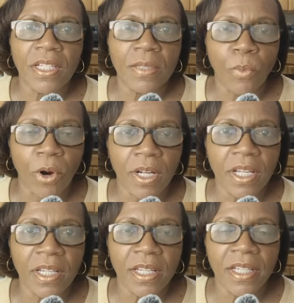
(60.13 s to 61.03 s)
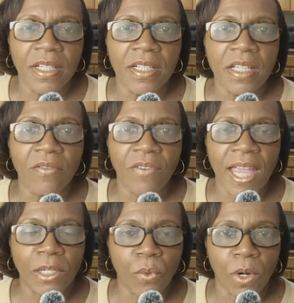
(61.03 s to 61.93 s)
this morning is
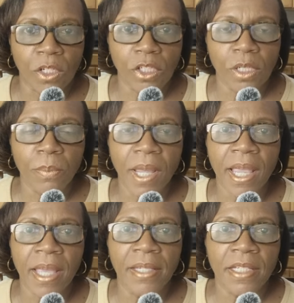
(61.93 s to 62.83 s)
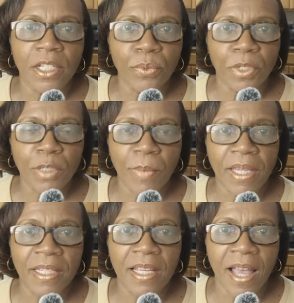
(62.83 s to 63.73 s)
vain worship and
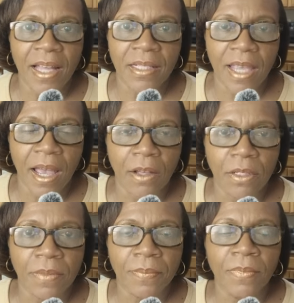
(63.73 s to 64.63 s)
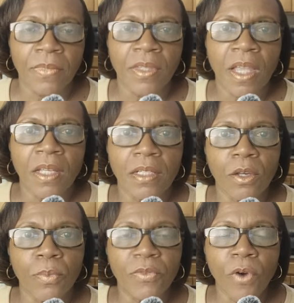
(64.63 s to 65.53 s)
disrespecting God's house.
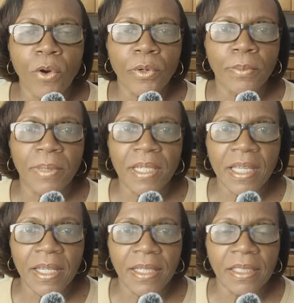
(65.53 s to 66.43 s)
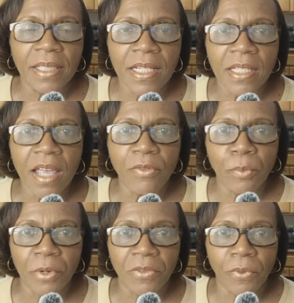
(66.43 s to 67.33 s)
So before we begin, let's have a
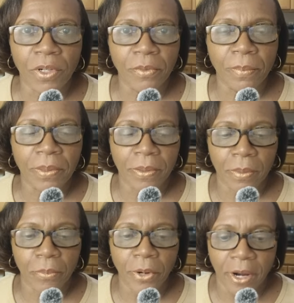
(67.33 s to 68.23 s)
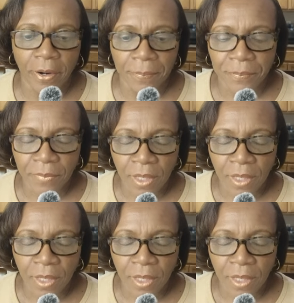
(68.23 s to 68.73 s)
brief word of prayer.